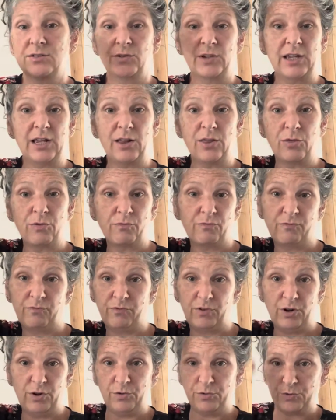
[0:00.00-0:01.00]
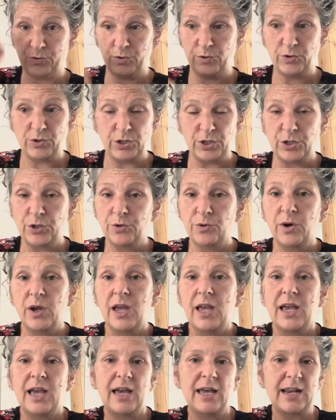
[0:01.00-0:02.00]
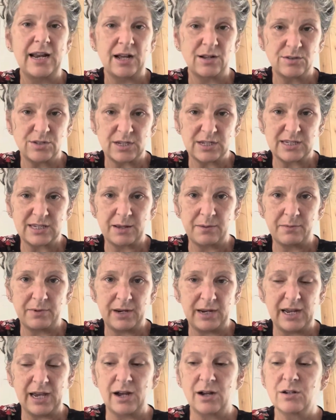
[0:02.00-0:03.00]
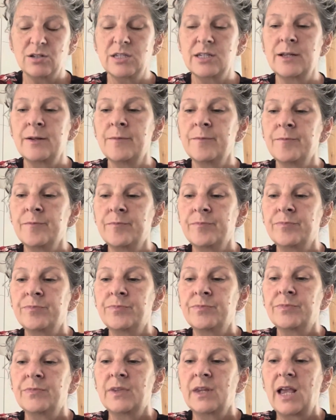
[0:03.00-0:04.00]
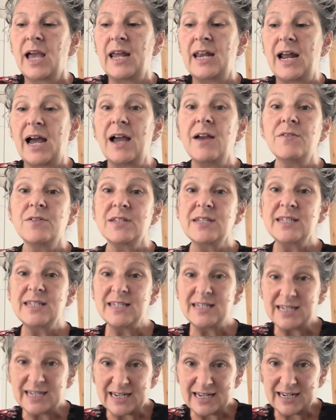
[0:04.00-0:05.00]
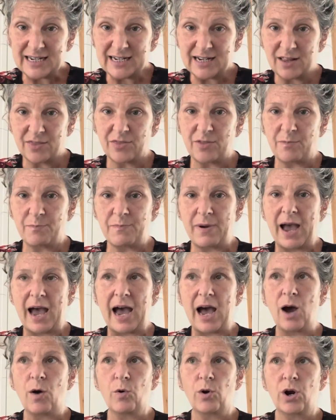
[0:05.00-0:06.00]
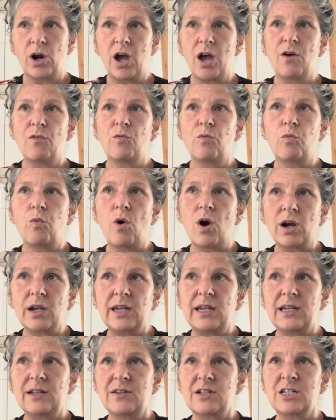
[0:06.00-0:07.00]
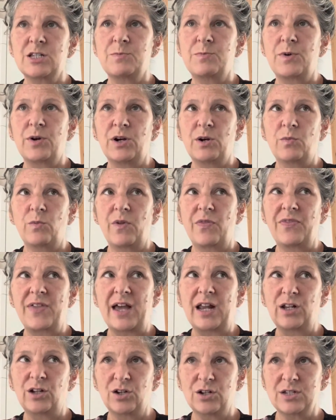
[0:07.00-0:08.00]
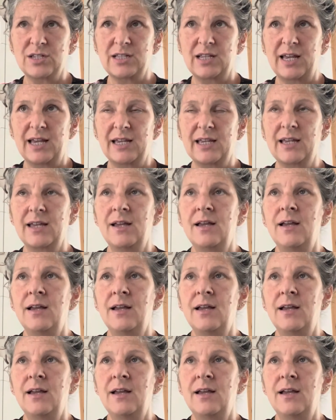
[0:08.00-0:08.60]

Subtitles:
He can flow through you and out to somebody else. And I have seen the power of walking in the Spirit and what that looks like.